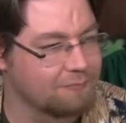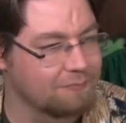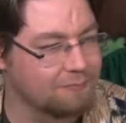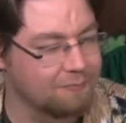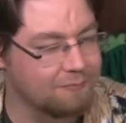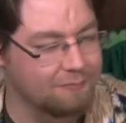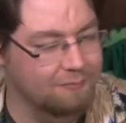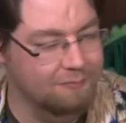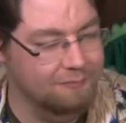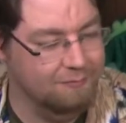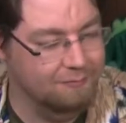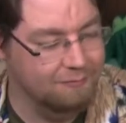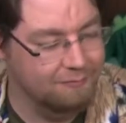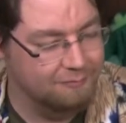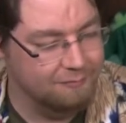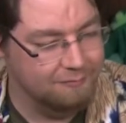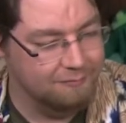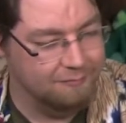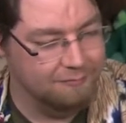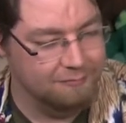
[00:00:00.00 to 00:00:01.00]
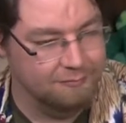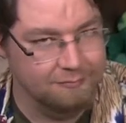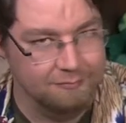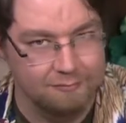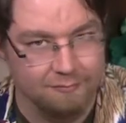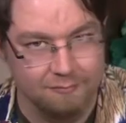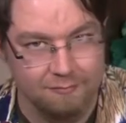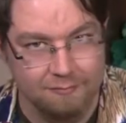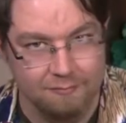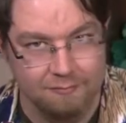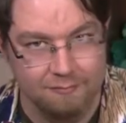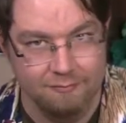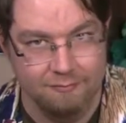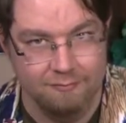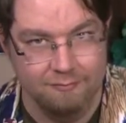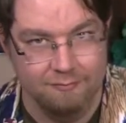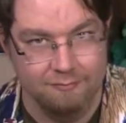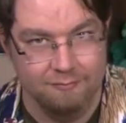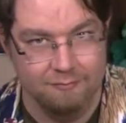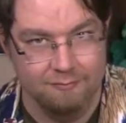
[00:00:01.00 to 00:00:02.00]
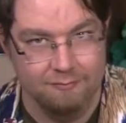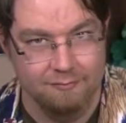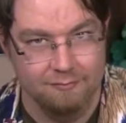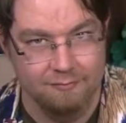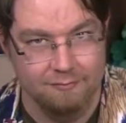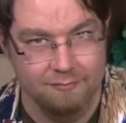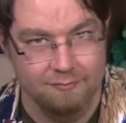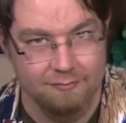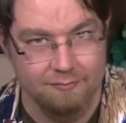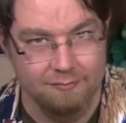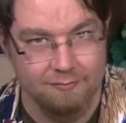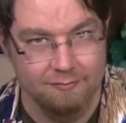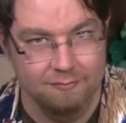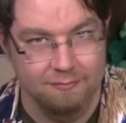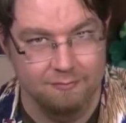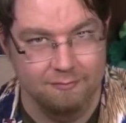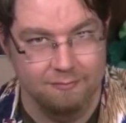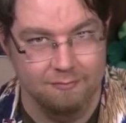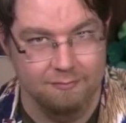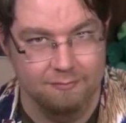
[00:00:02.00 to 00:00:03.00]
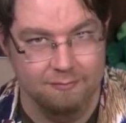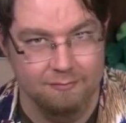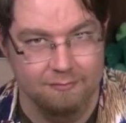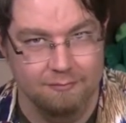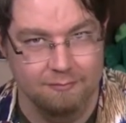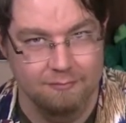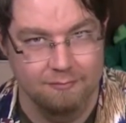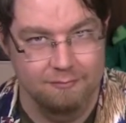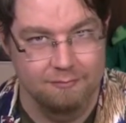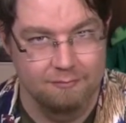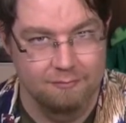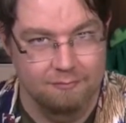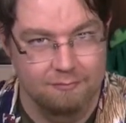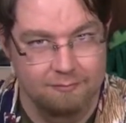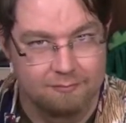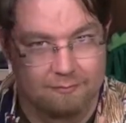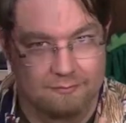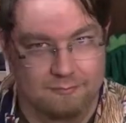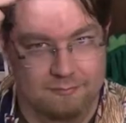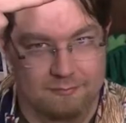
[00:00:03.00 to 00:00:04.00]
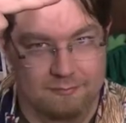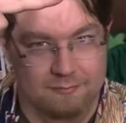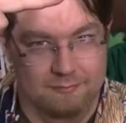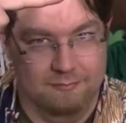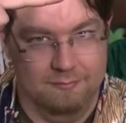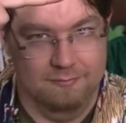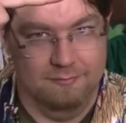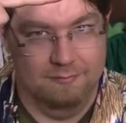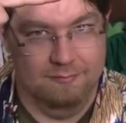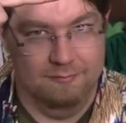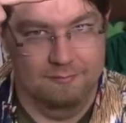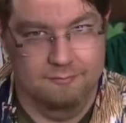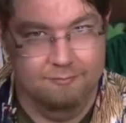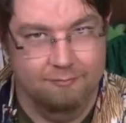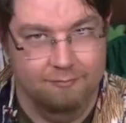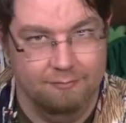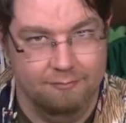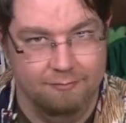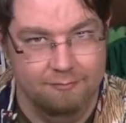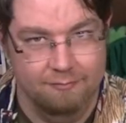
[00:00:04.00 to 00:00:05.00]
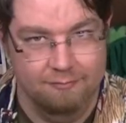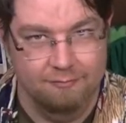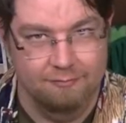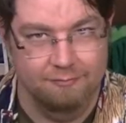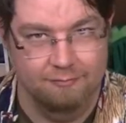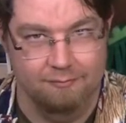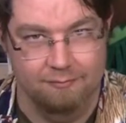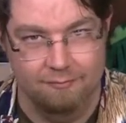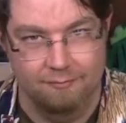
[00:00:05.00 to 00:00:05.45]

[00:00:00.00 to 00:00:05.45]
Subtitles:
(silent)